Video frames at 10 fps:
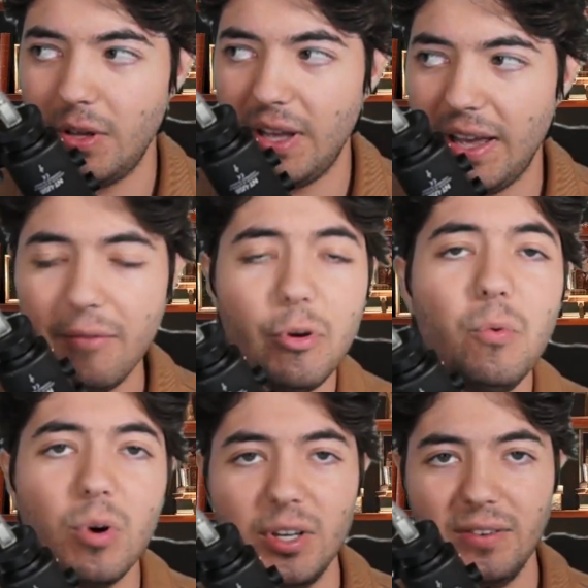
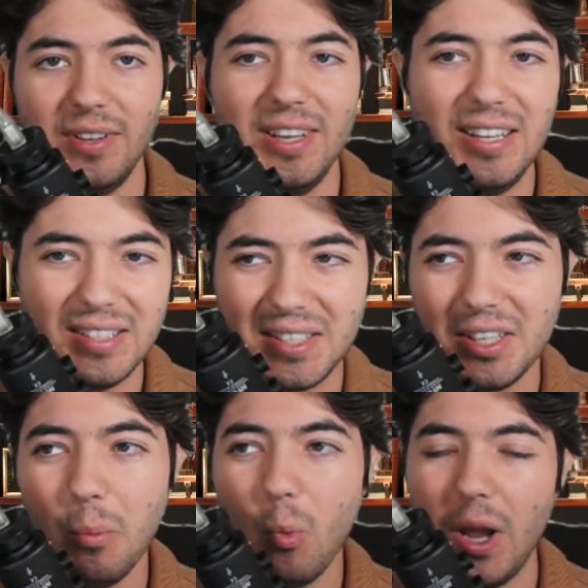everyone in
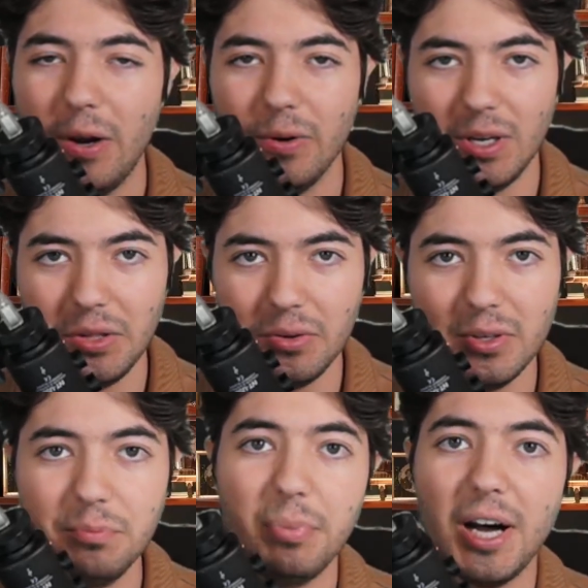some way or another
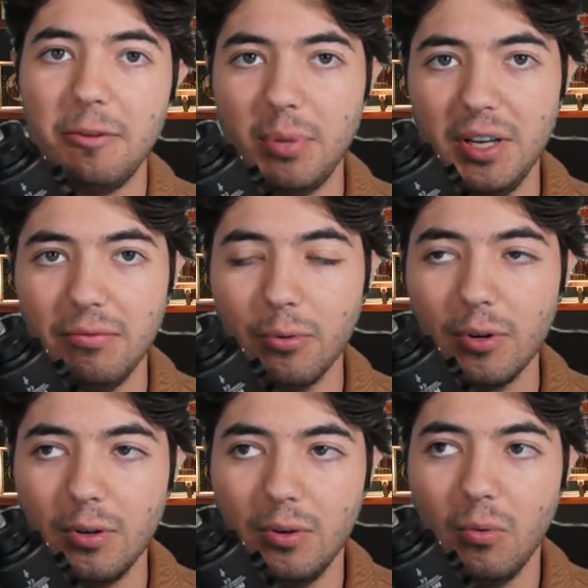is bought and paid
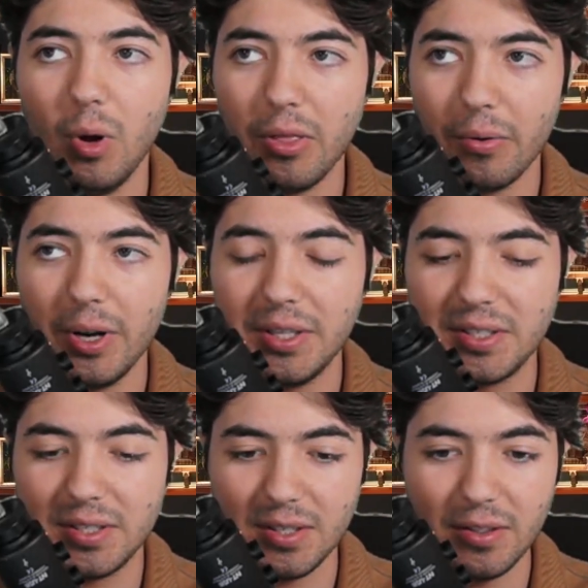for. Whether
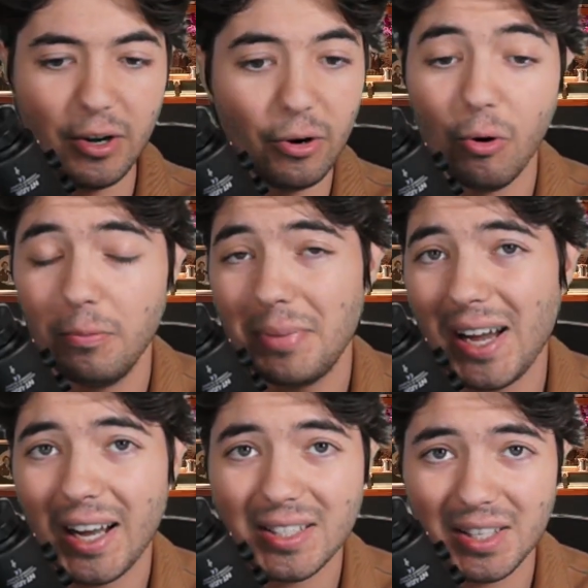it's their own
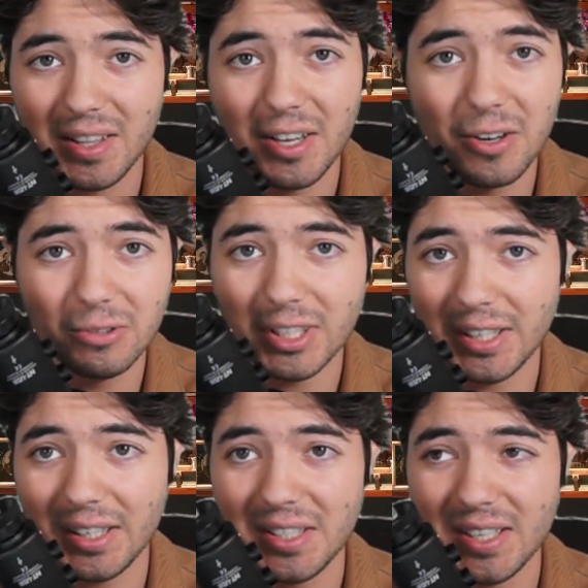bags that they own,
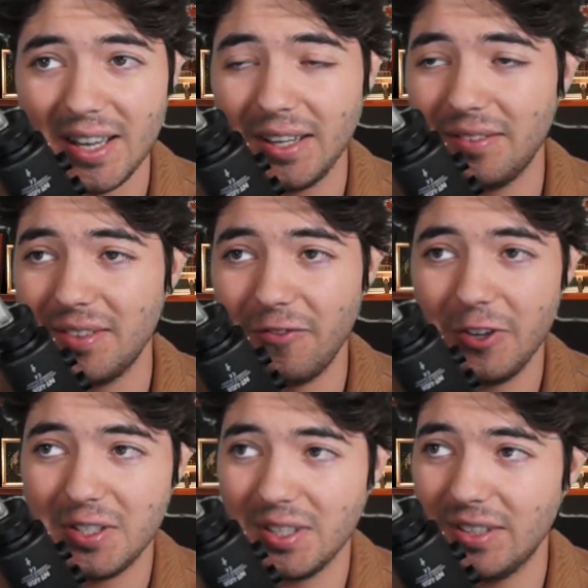like I said, if
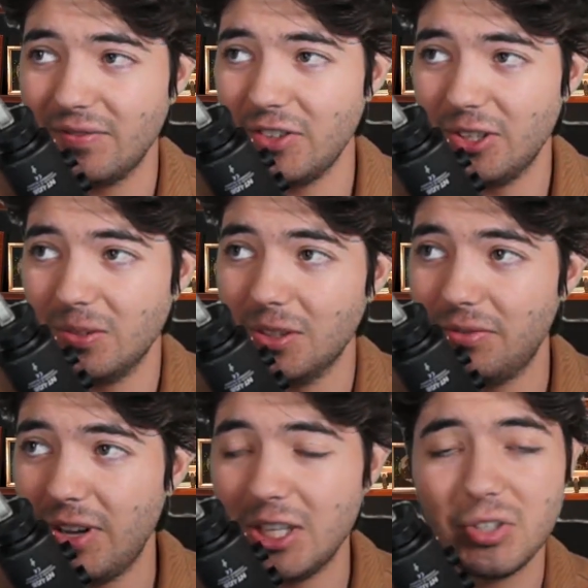it's a
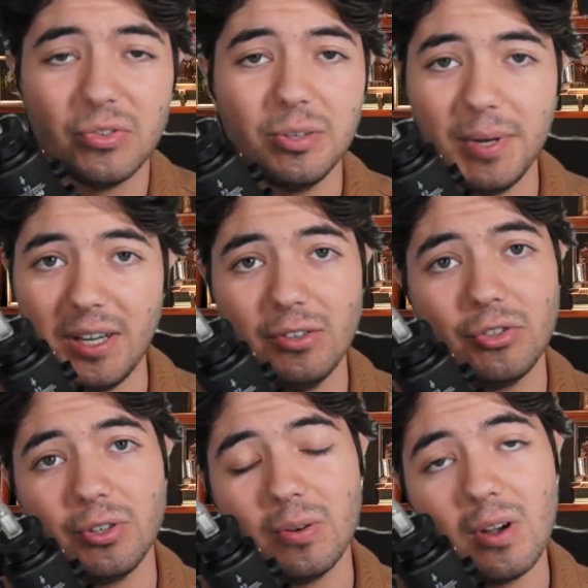hedge fund
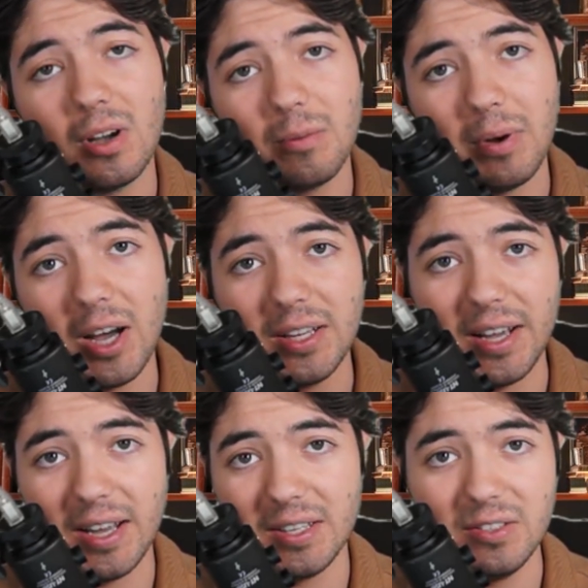manager going on a
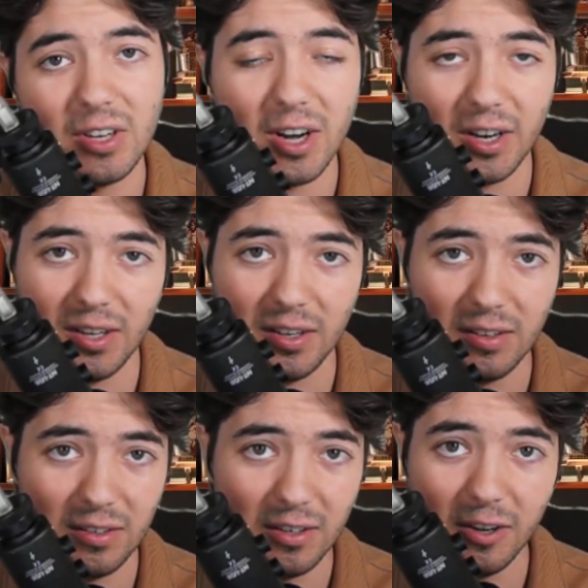podcast and talking,
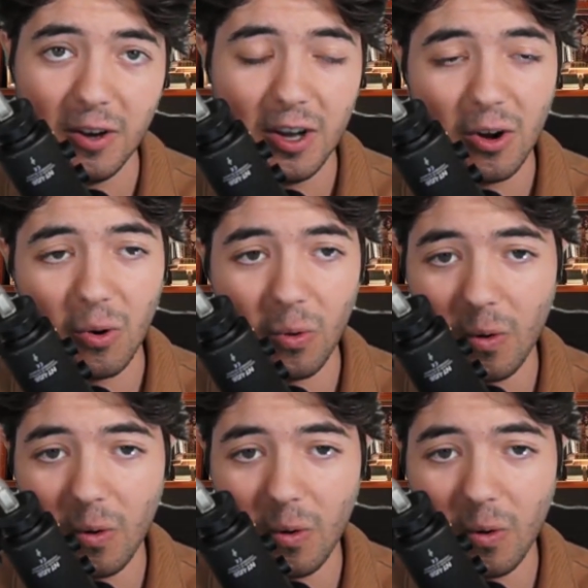or